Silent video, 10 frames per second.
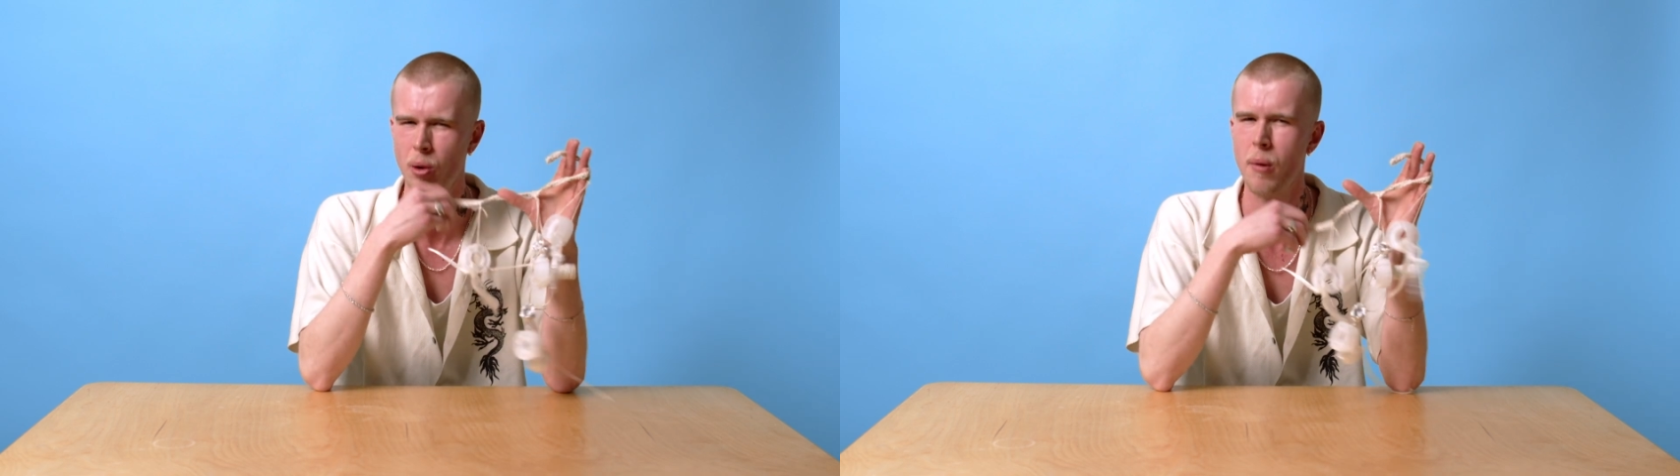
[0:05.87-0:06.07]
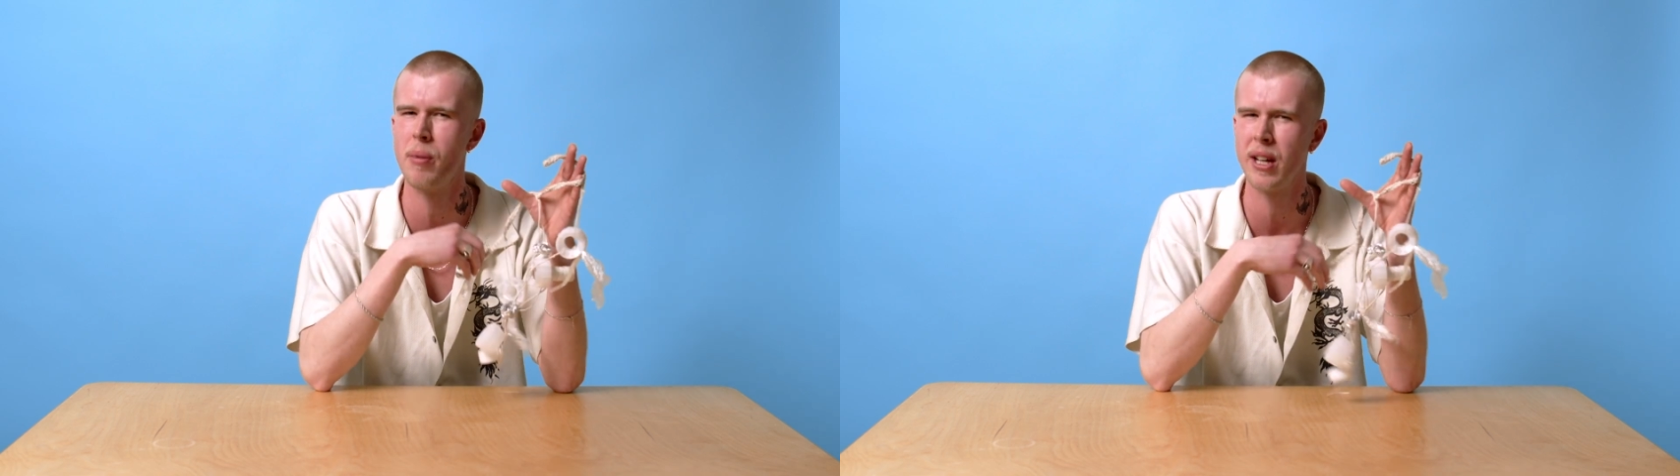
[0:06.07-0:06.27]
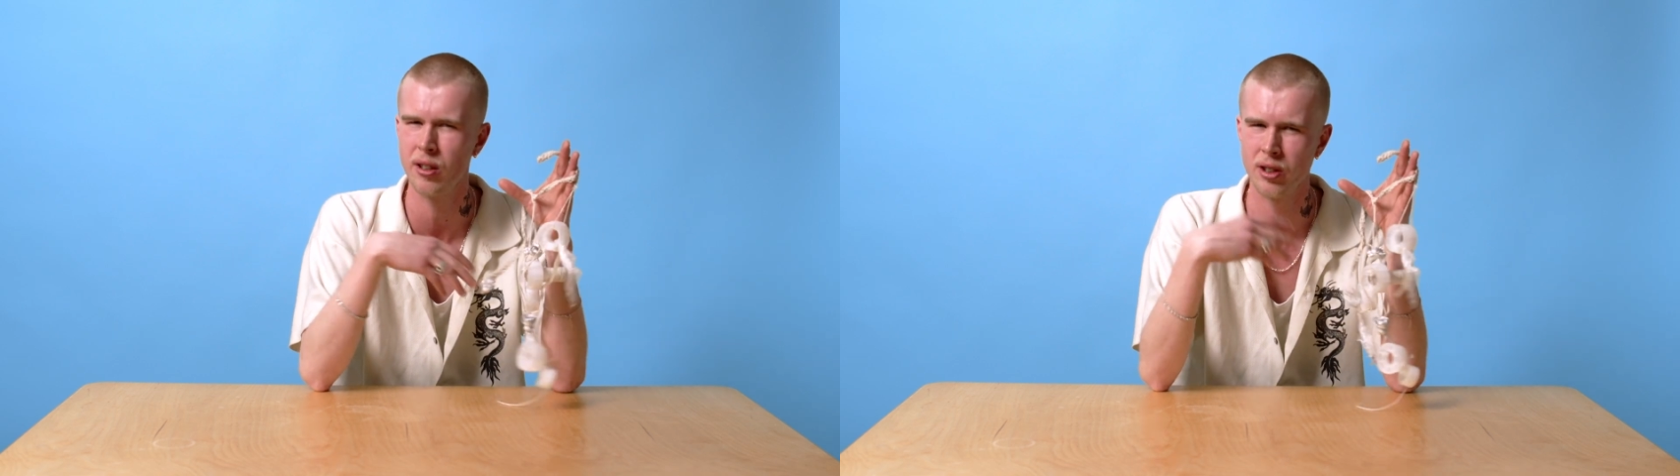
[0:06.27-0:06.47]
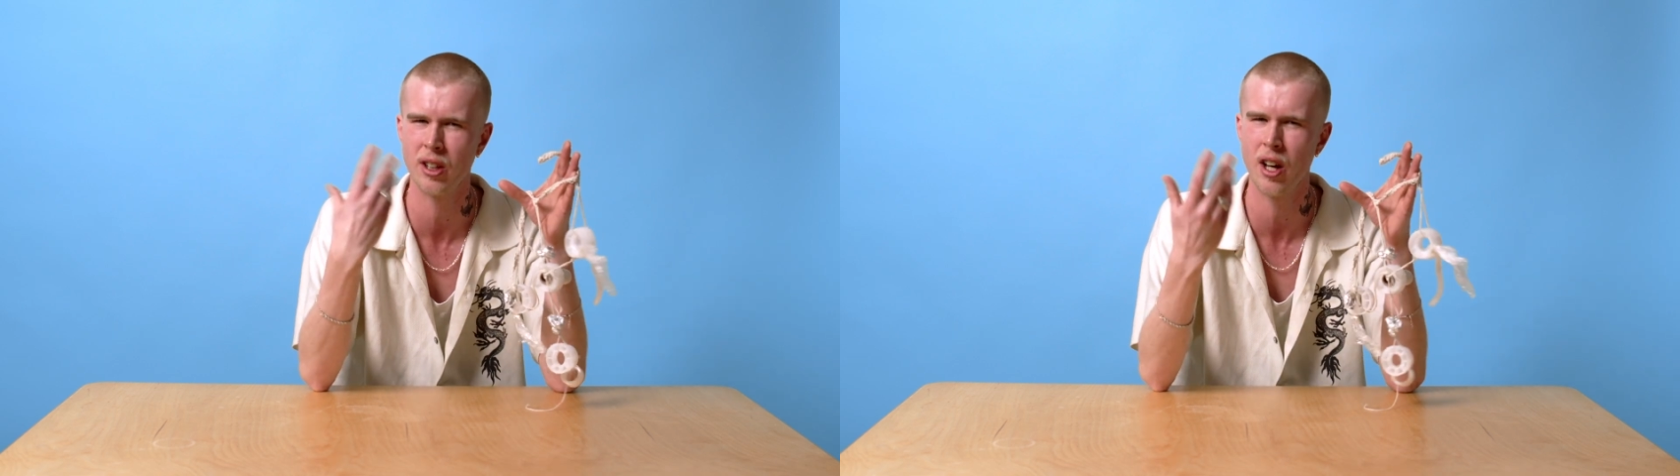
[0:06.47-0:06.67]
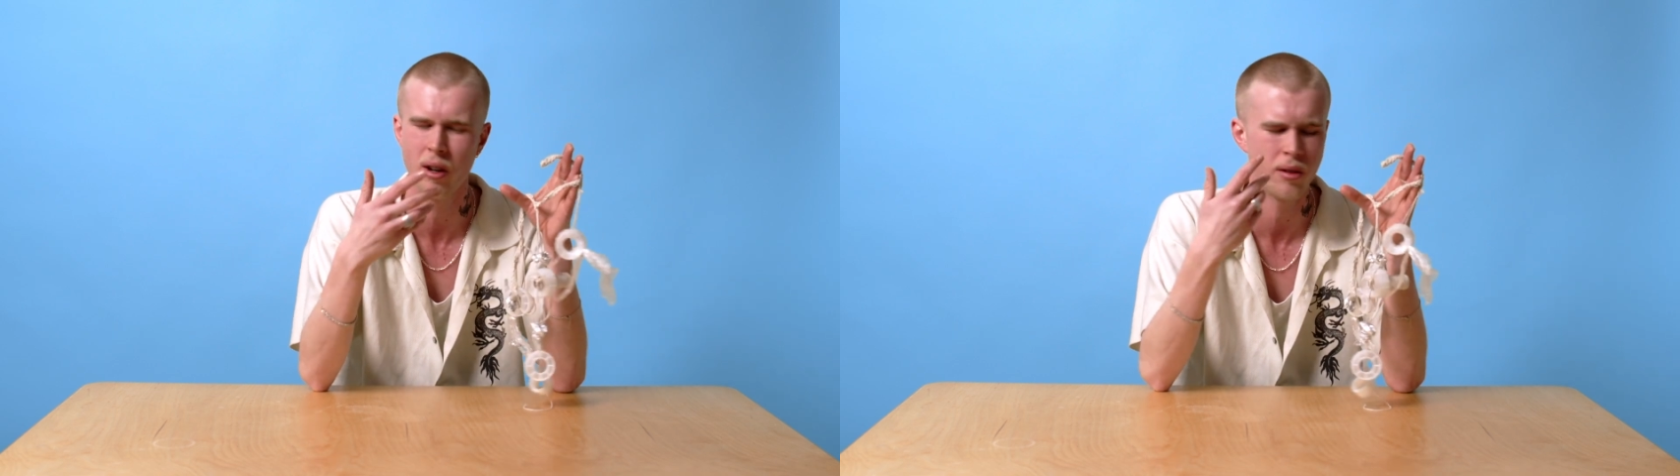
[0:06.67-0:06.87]
unpeel, you
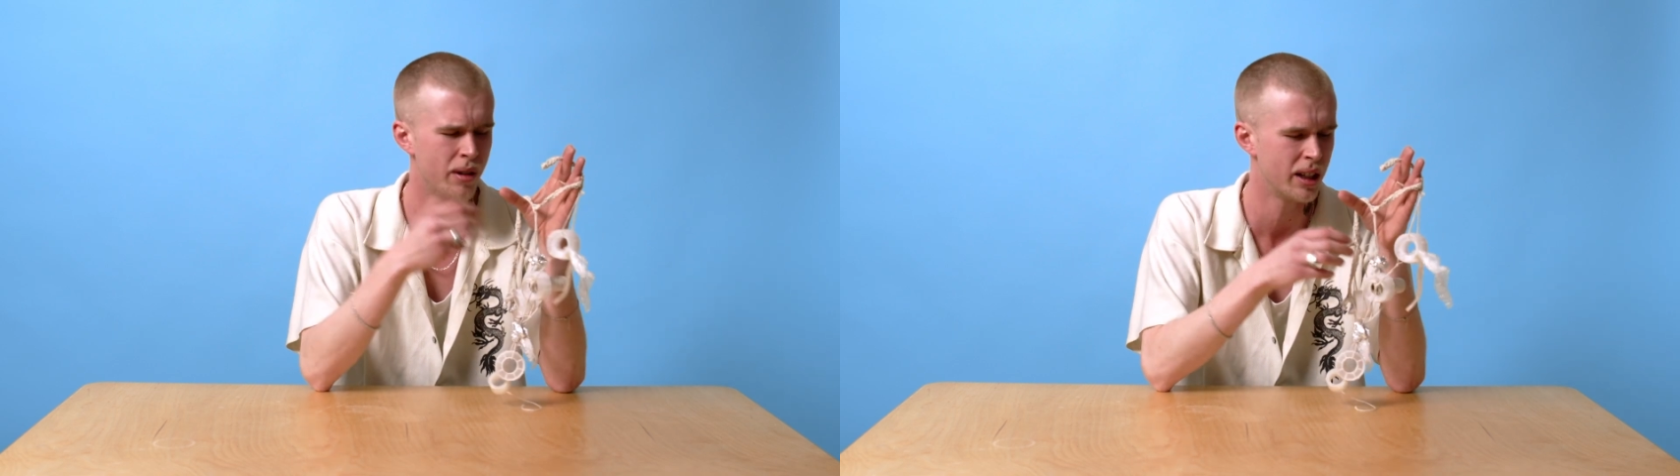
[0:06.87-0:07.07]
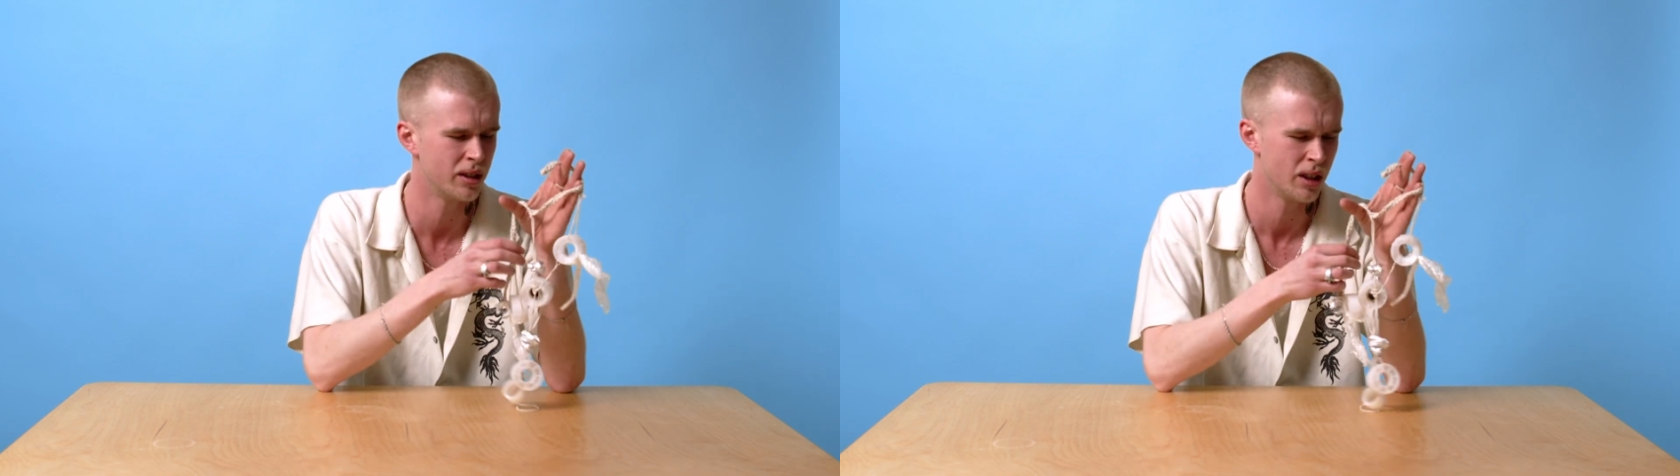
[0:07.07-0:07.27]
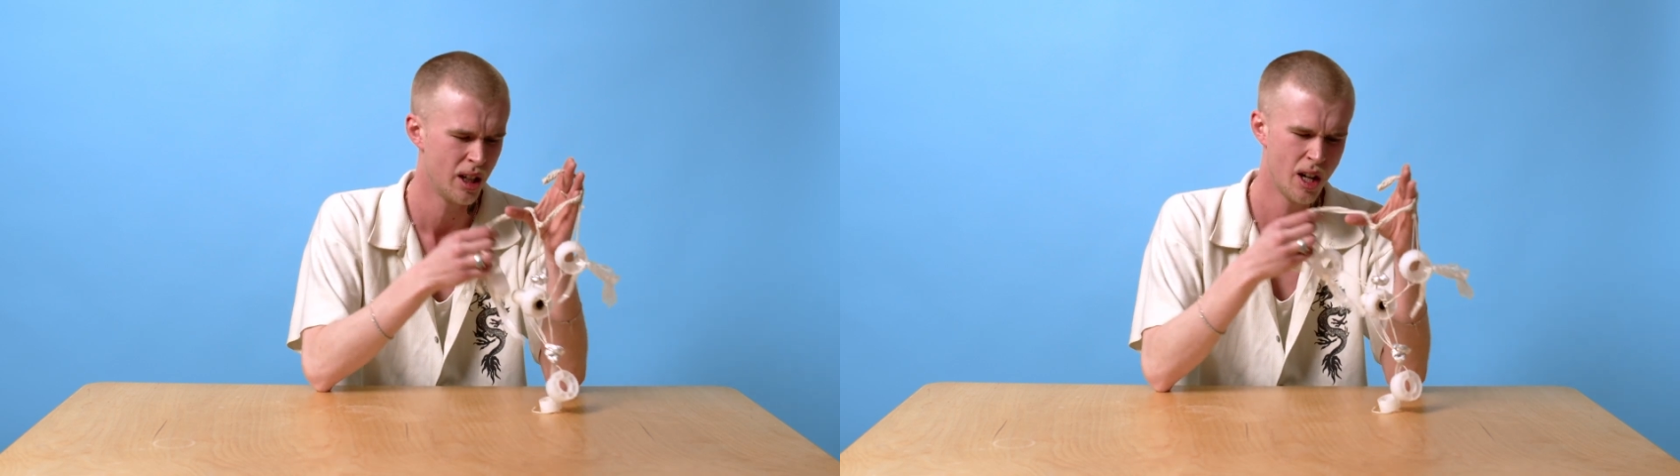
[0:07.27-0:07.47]
know, a real